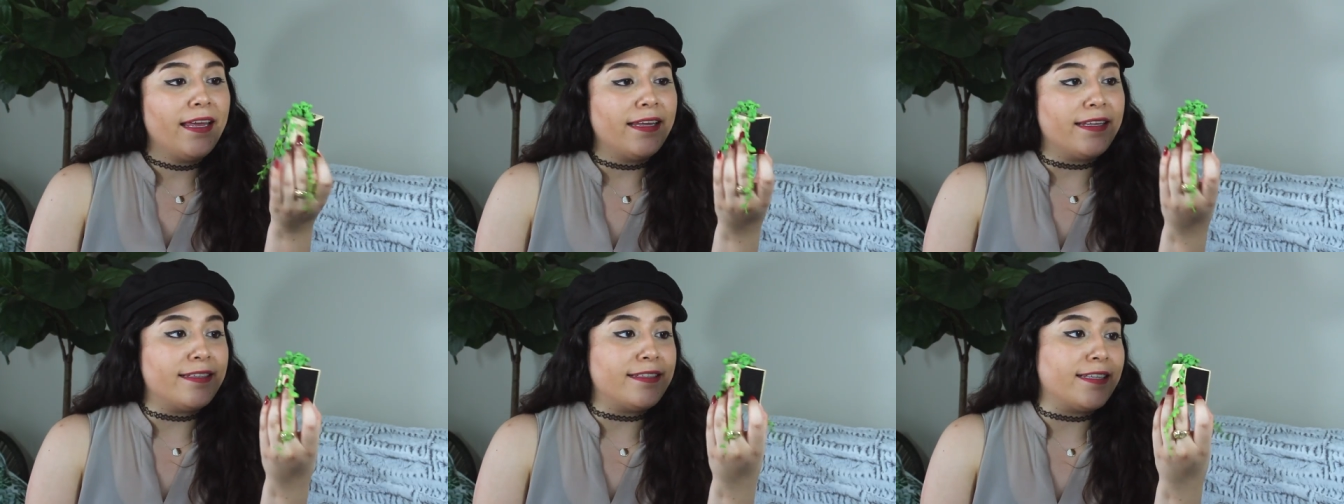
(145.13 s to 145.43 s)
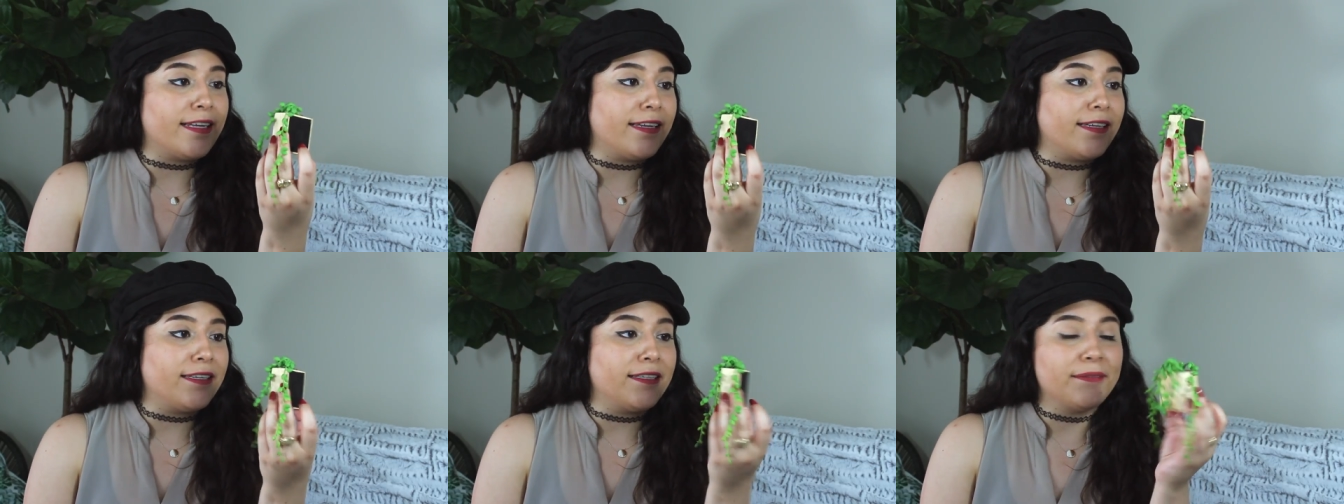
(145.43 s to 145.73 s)

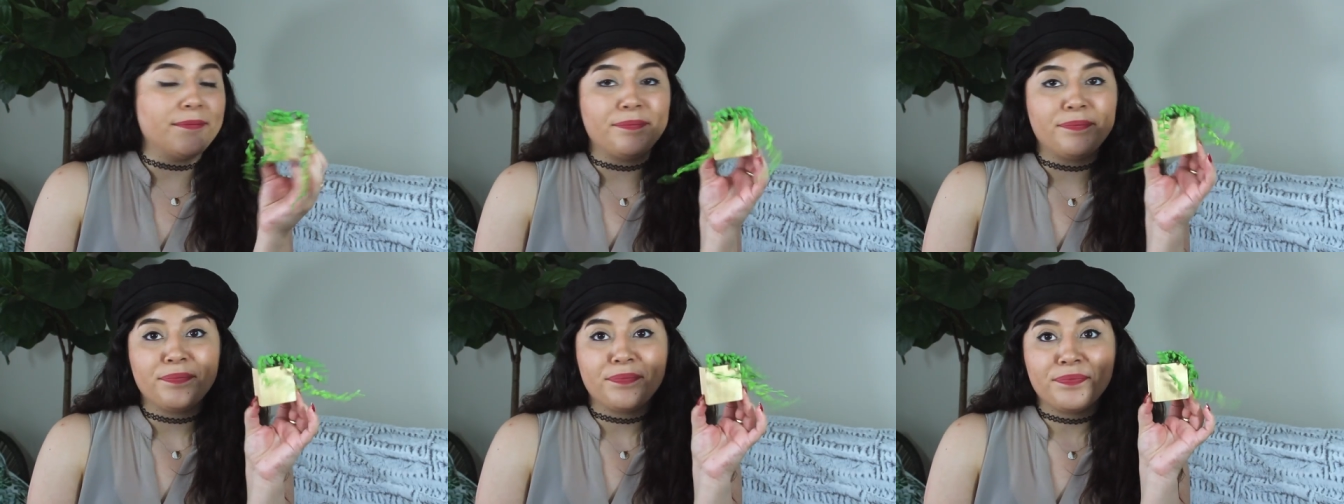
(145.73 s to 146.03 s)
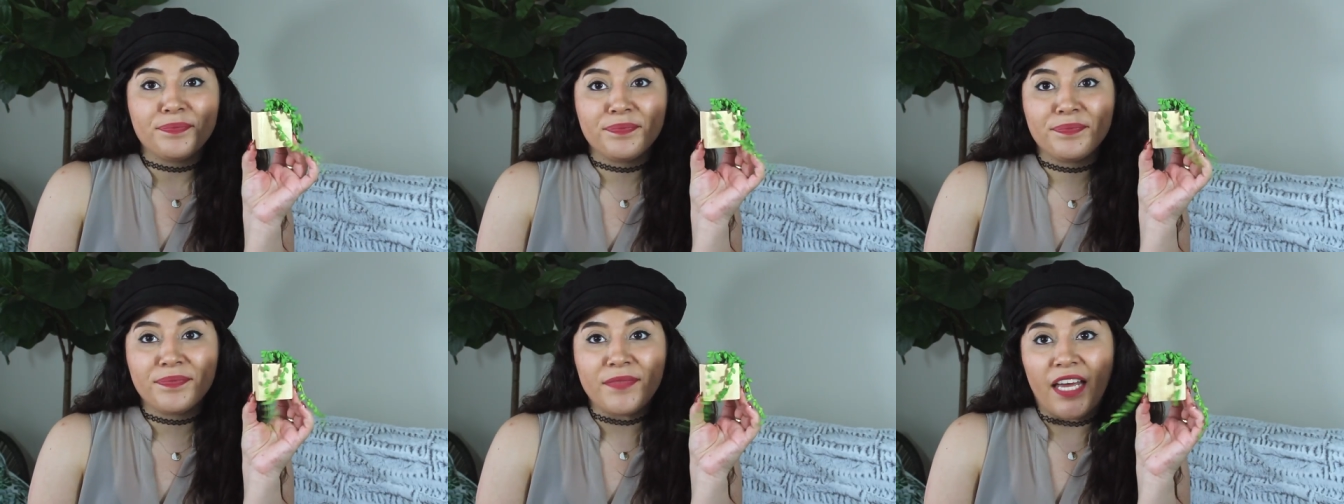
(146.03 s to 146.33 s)
It's like
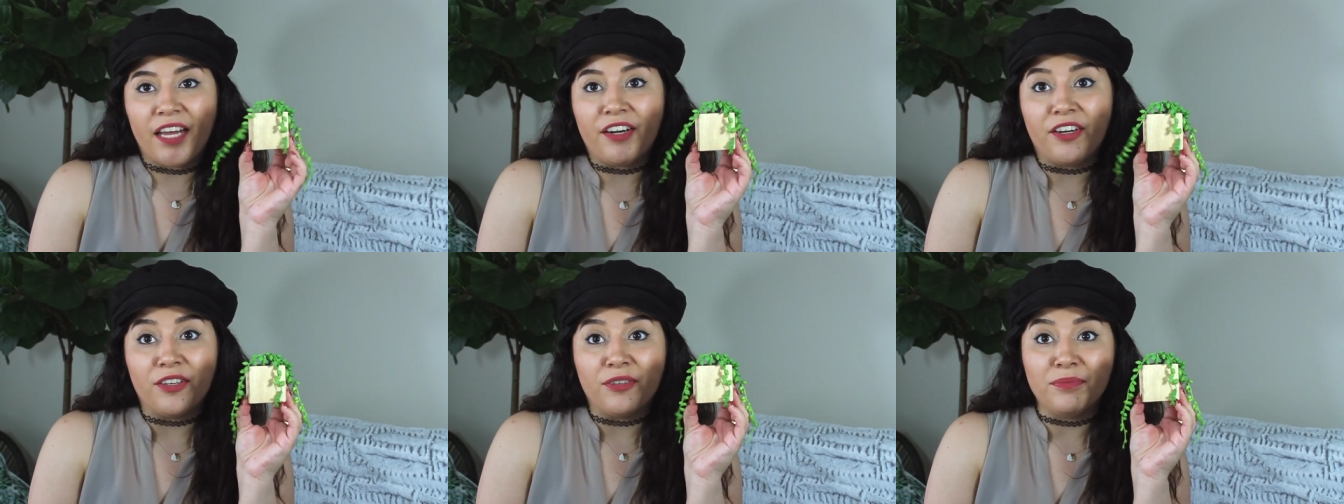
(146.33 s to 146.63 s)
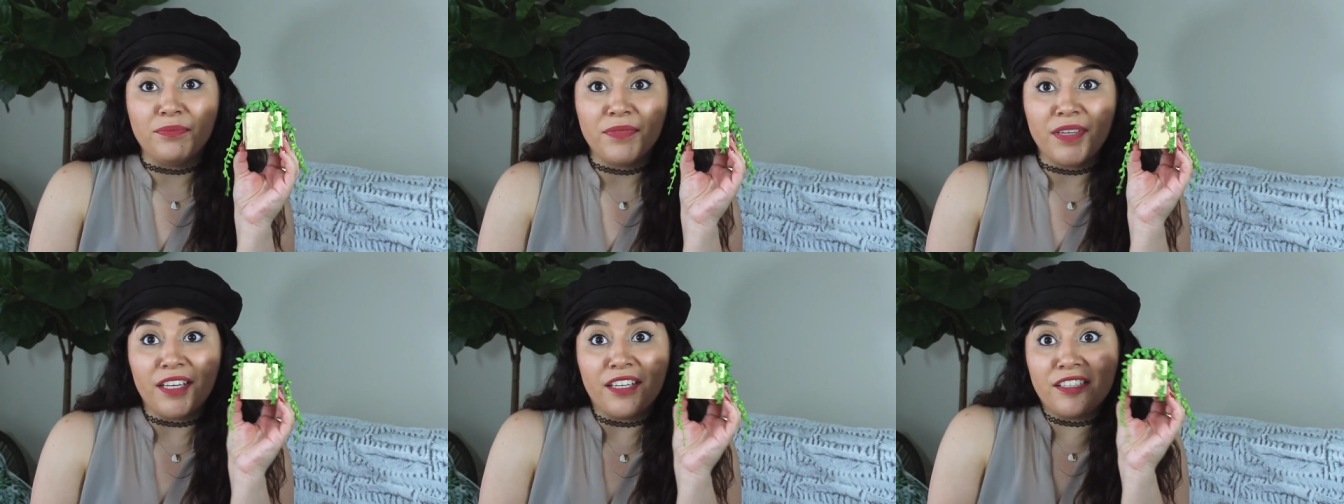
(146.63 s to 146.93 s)
I don't
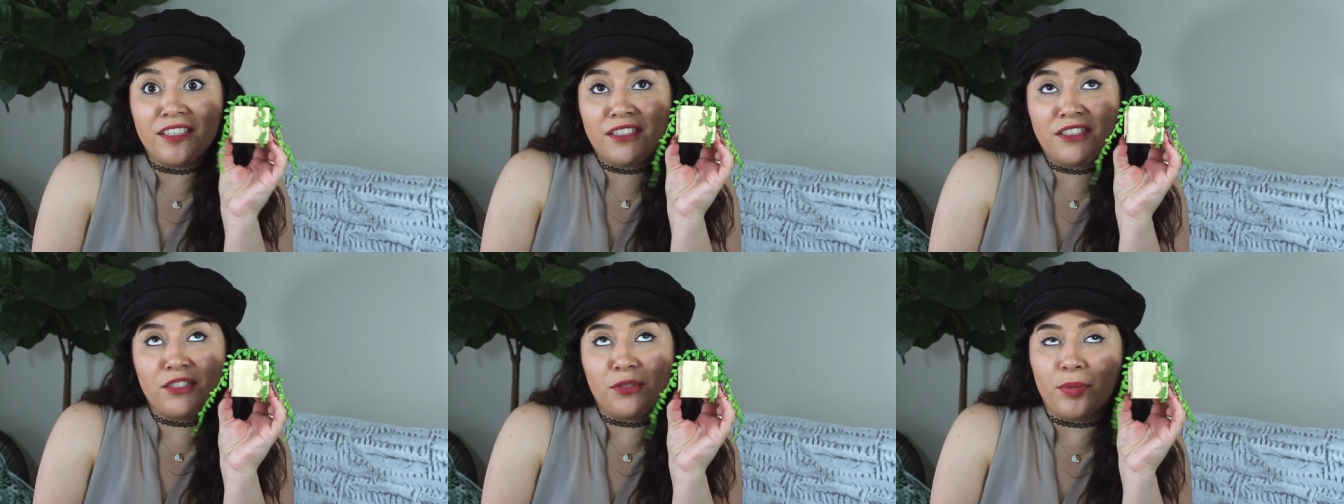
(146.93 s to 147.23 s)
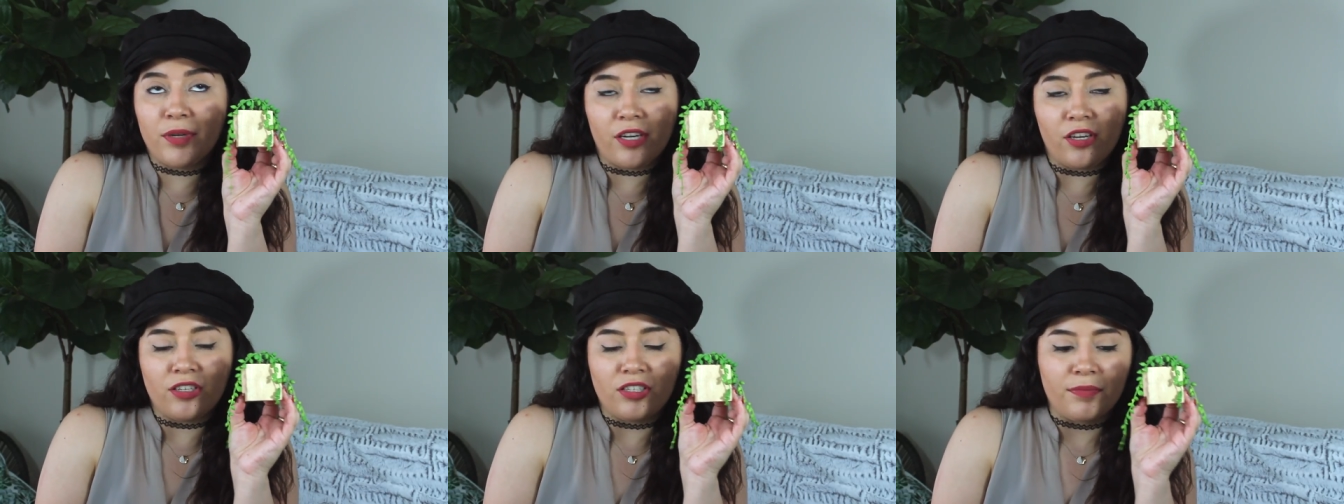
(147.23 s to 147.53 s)
know. It's
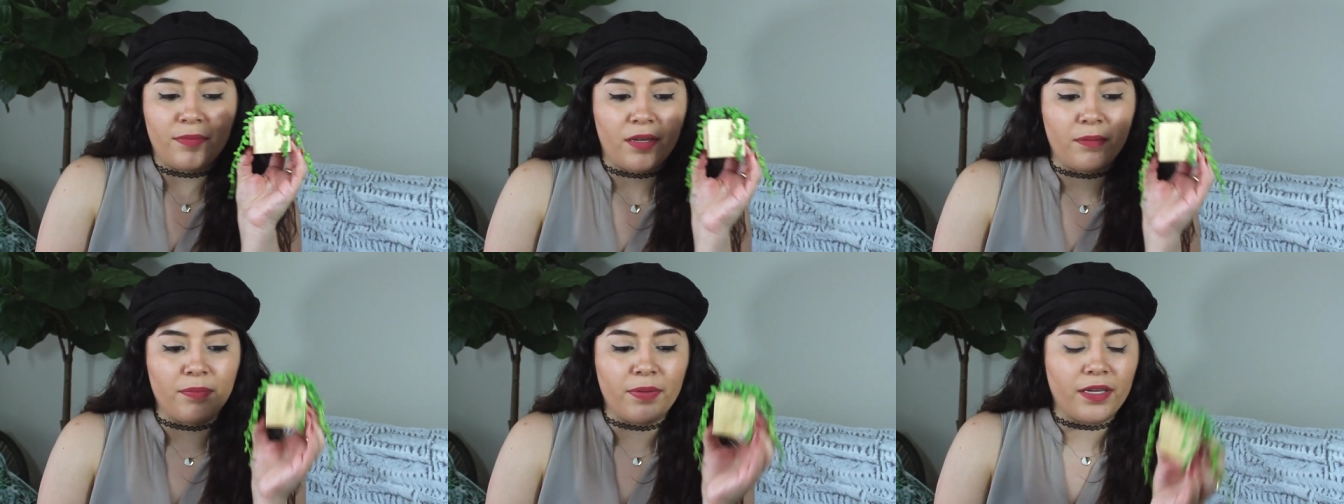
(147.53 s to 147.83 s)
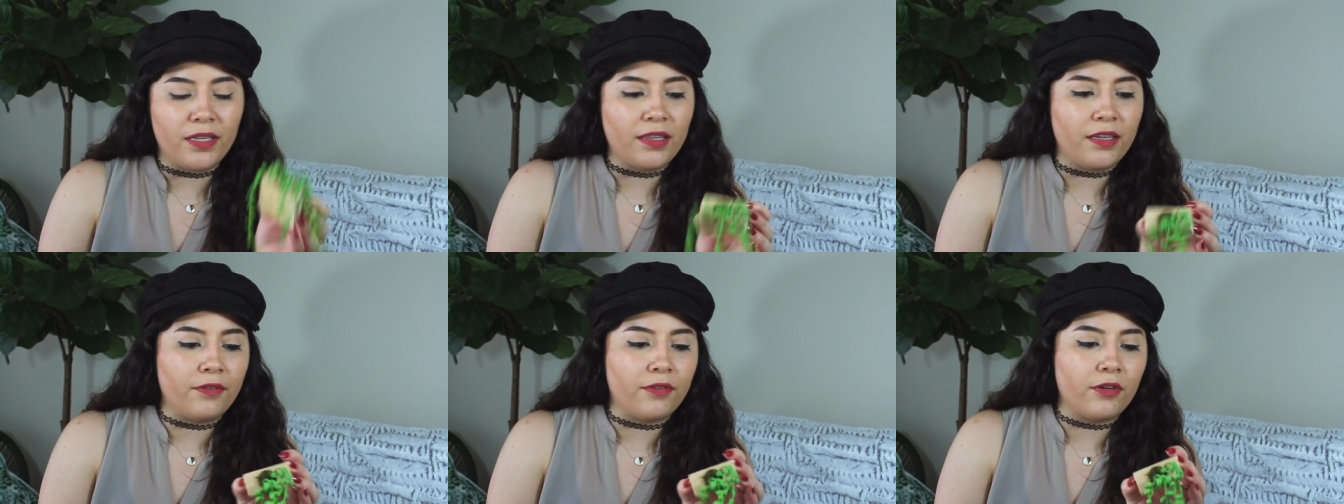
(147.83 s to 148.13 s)
super cute to me,
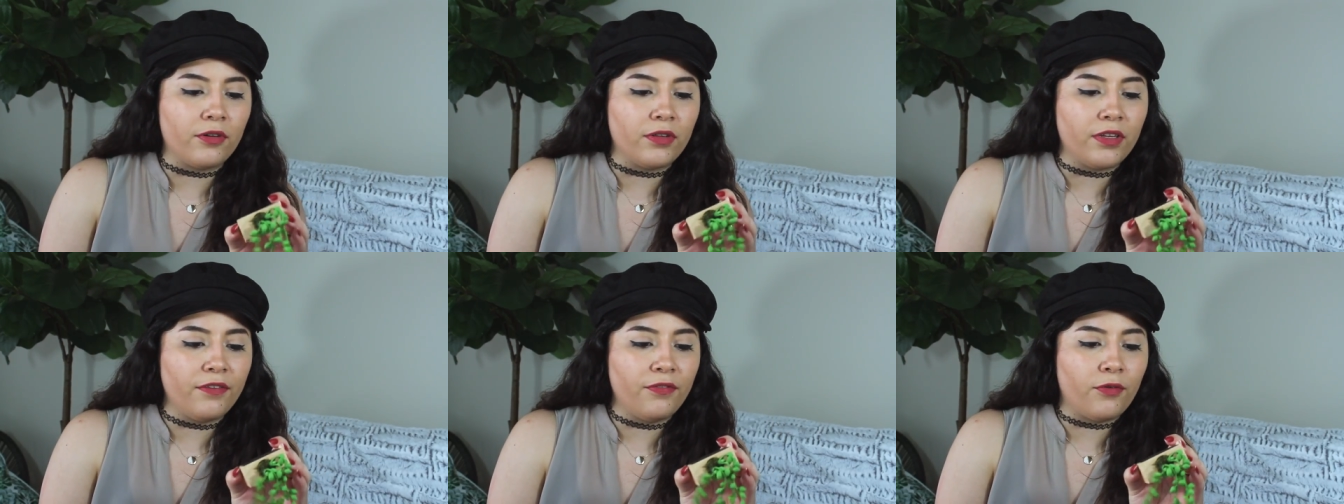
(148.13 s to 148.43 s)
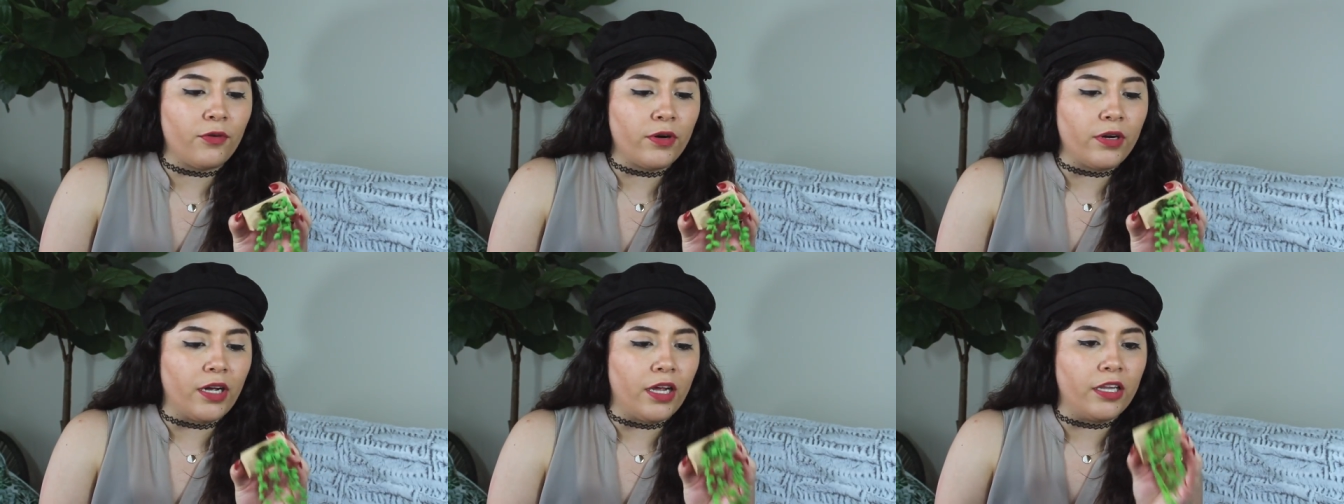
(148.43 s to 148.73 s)
but they were only
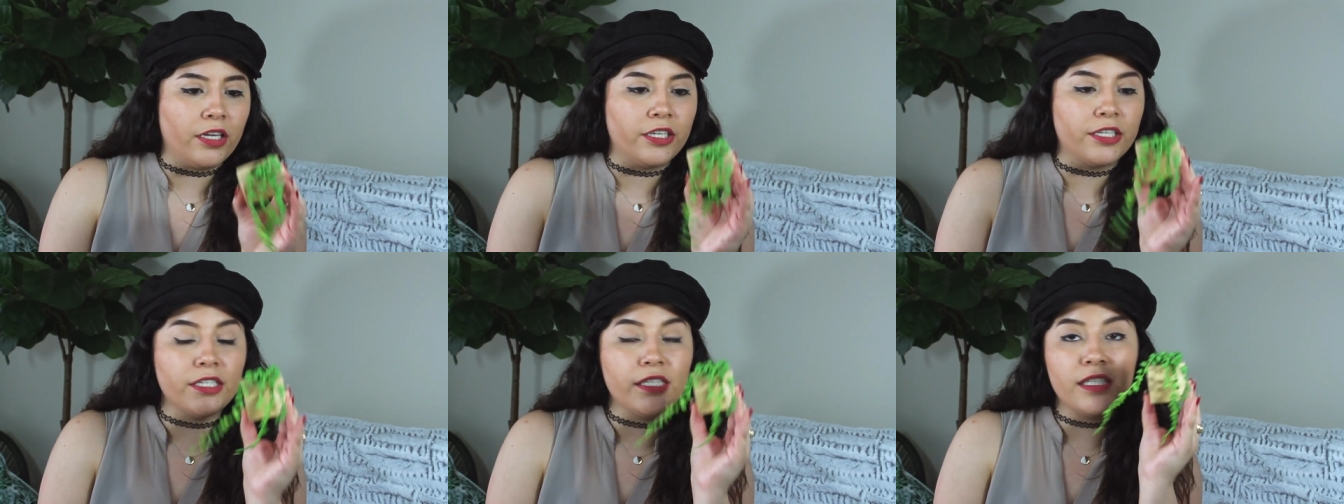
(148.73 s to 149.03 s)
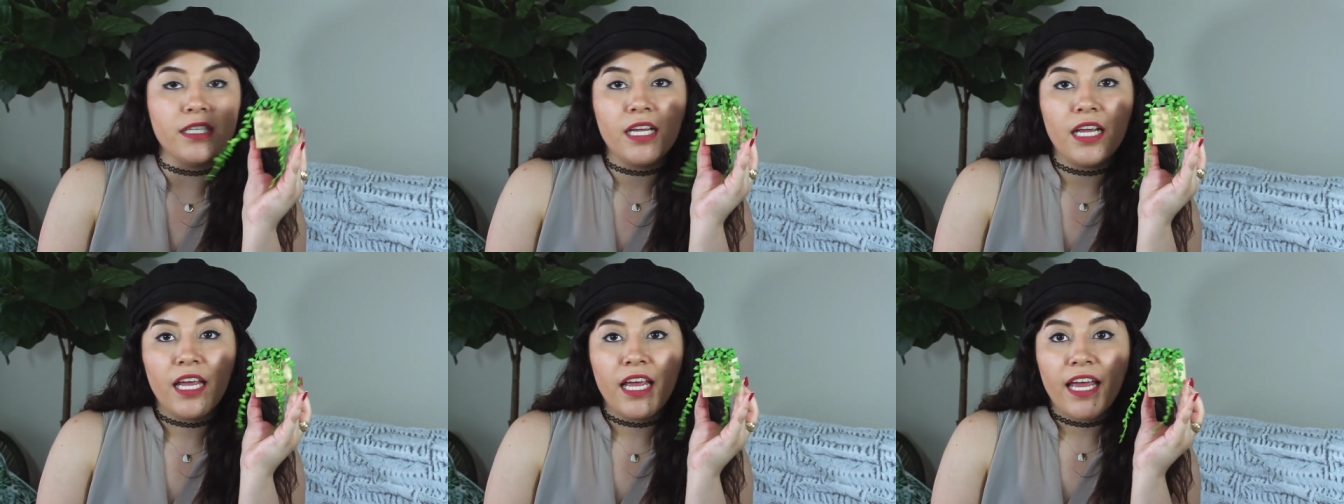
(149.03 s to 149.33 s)
$4